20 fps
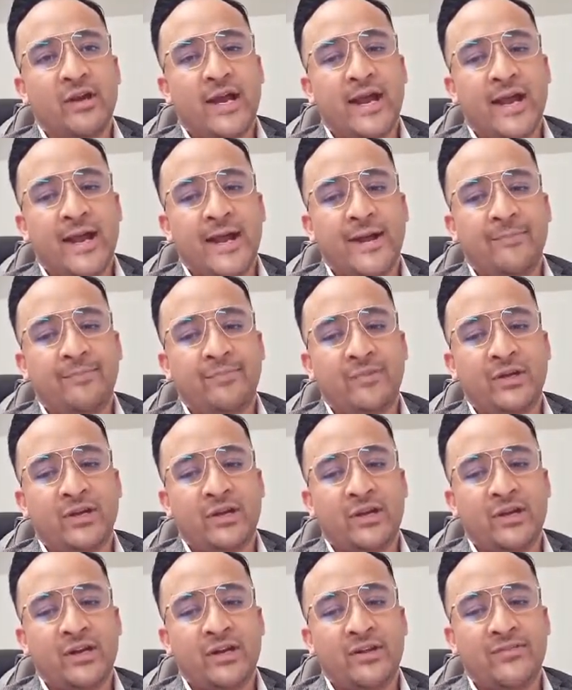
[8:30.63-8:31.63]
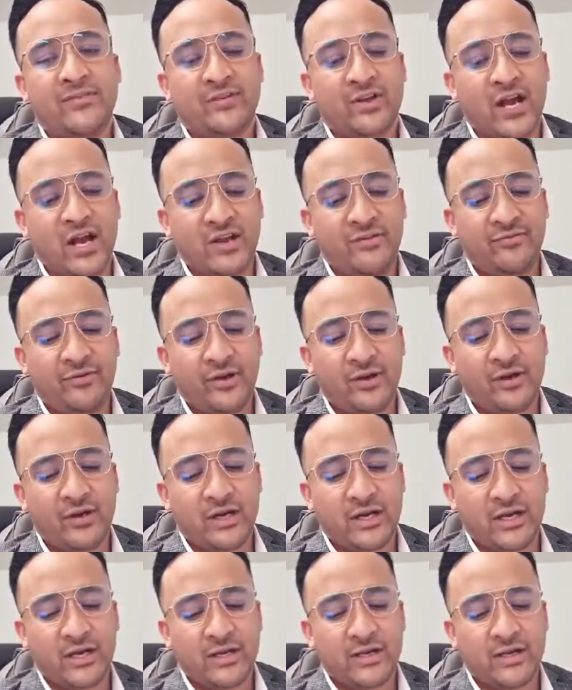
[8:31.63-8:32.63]
it's kind of
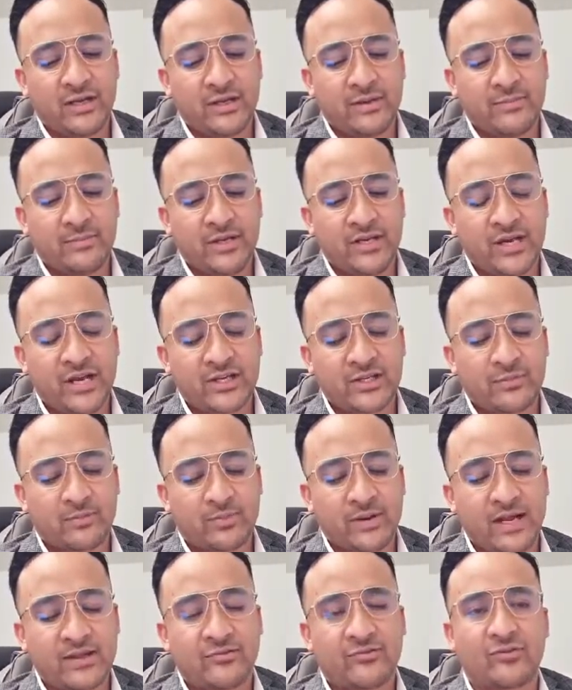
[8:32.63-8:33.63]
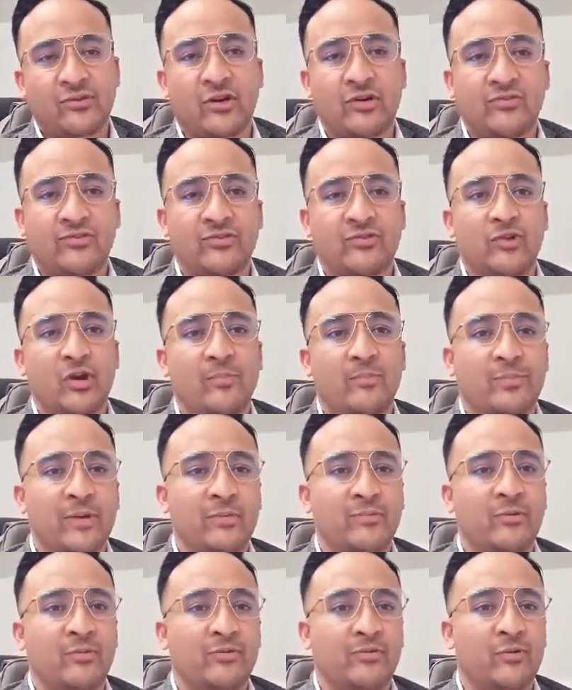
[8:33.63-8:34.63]
a mitigation plan to sort of stop
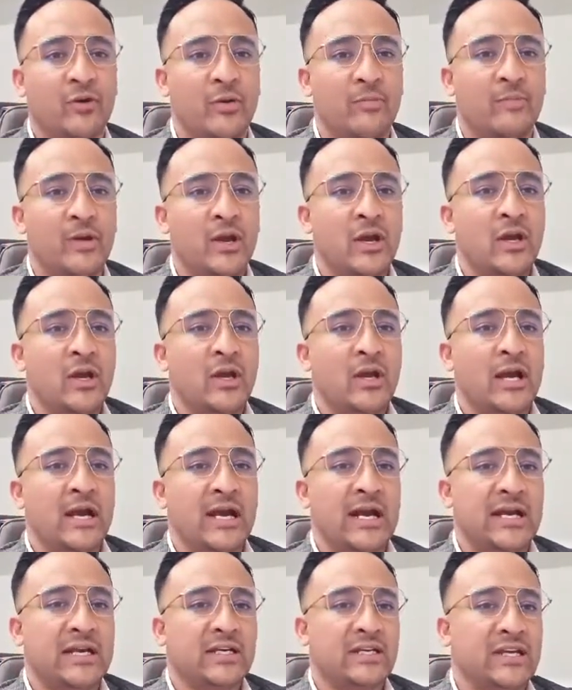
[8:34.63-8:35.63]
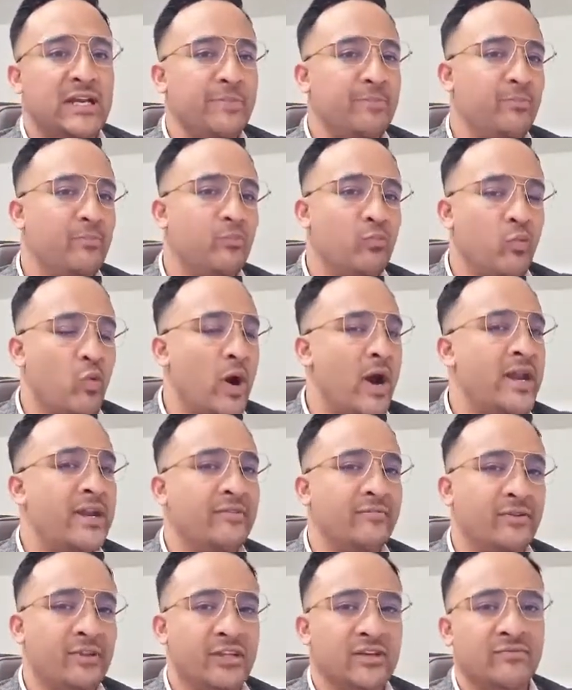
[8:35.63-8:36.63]
people from keep
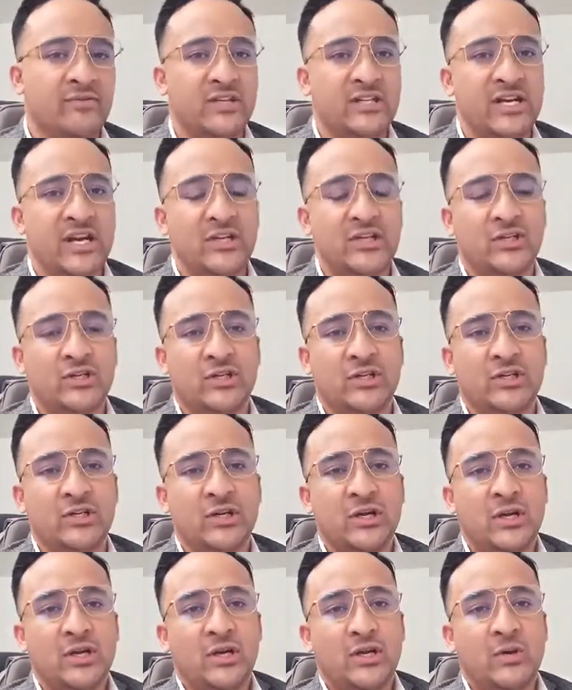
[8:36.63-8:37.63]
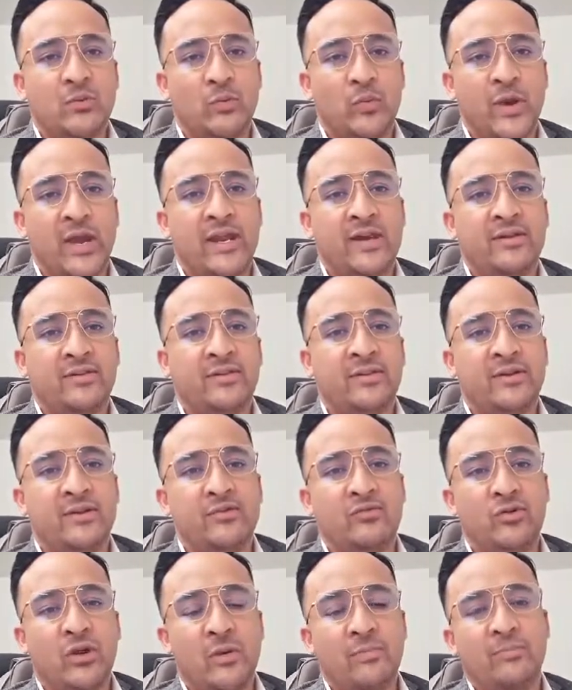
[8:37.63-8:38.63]
waiting for the invitation when the
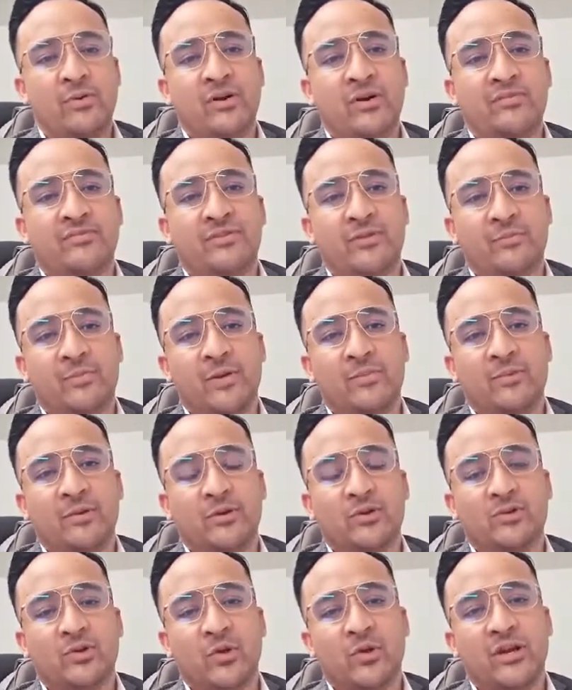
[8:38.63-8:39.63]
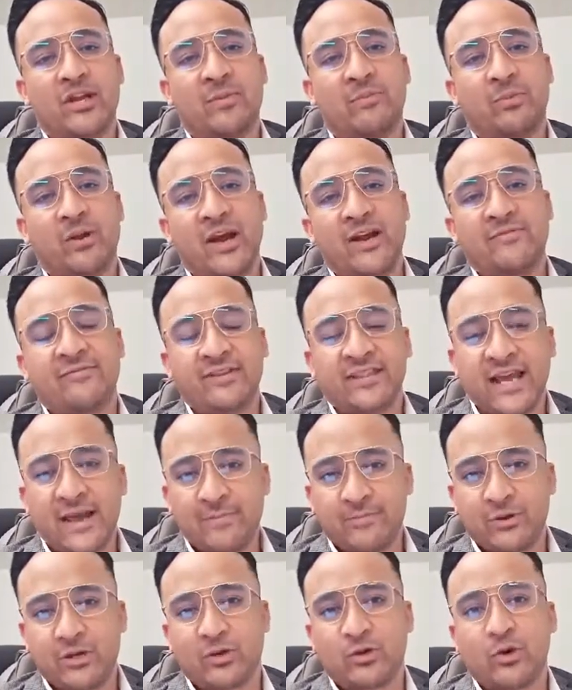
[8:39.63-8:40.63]
number of the people who's already applied for
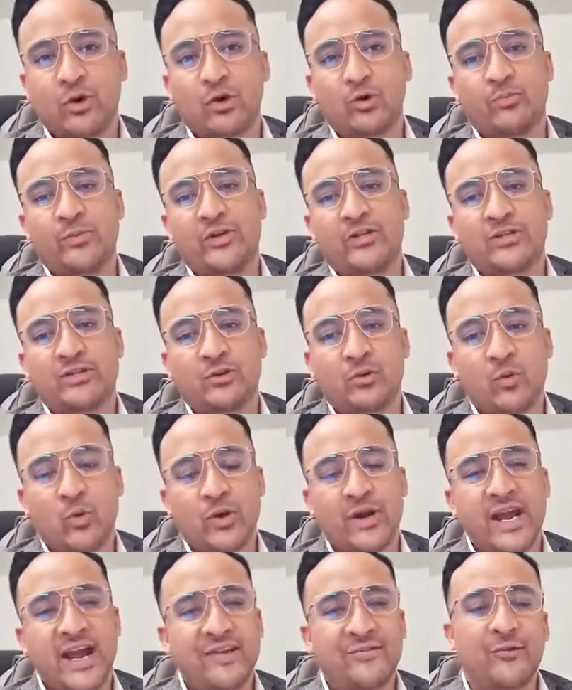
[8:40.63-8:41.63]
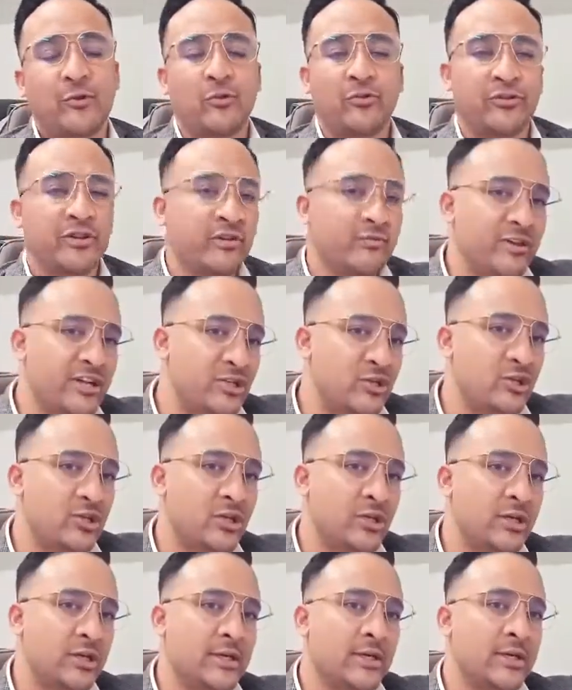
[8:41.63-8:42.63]
that particular occupation quota has already reached.